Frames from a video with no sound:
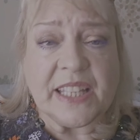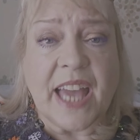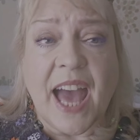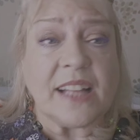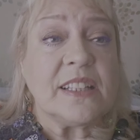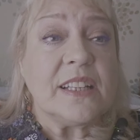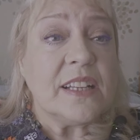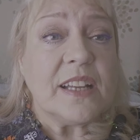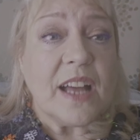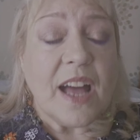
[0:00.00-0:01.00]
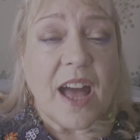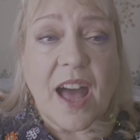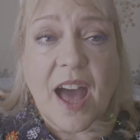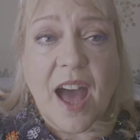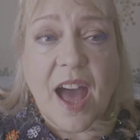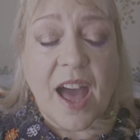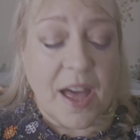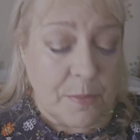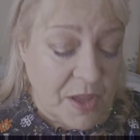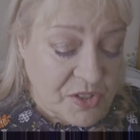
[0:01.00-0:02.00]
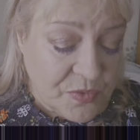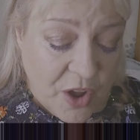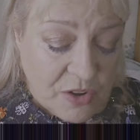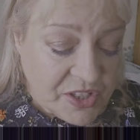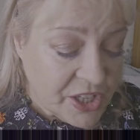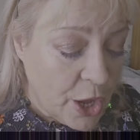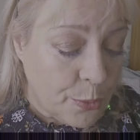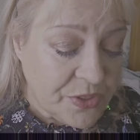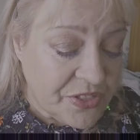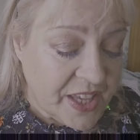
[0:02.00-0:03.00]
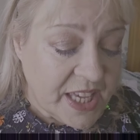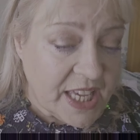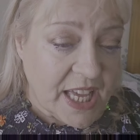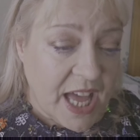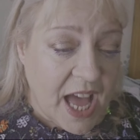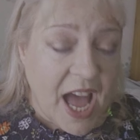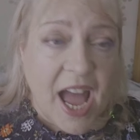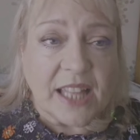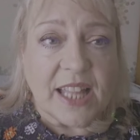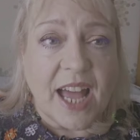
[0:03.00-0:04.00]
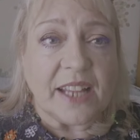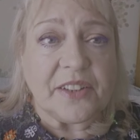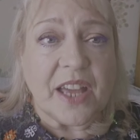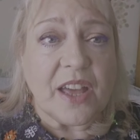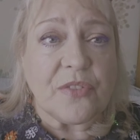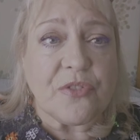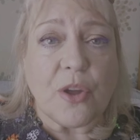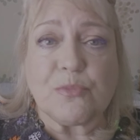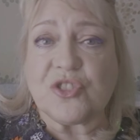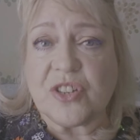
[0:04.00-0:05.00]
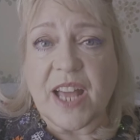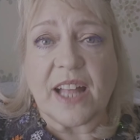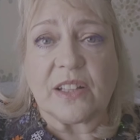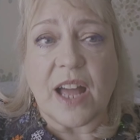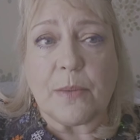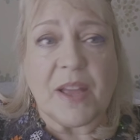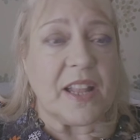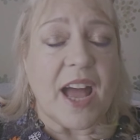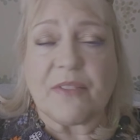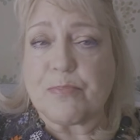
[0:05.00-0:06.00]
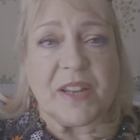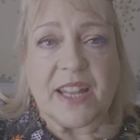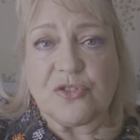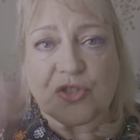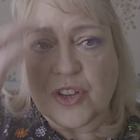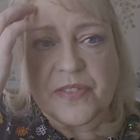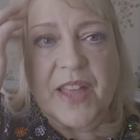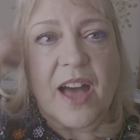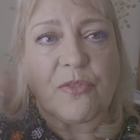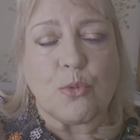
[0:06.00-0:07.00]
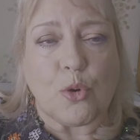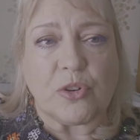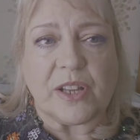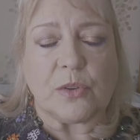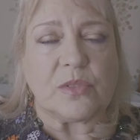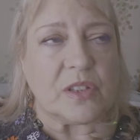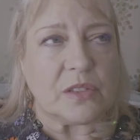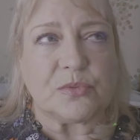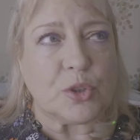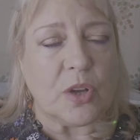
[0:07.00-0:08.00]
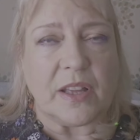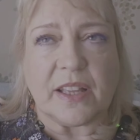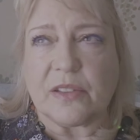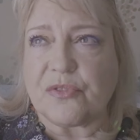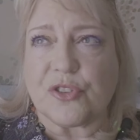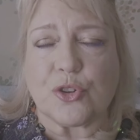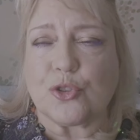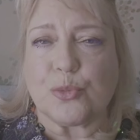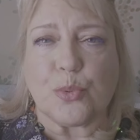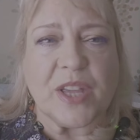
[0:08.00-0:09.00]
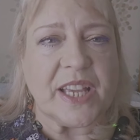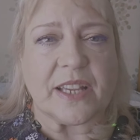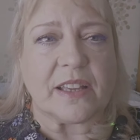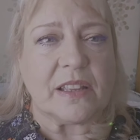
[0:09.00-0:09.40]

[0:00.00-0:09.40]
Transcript: Yeah. As far as I go with the eyeliner from Chanel, I've been enjoying that. I've wore it for a good week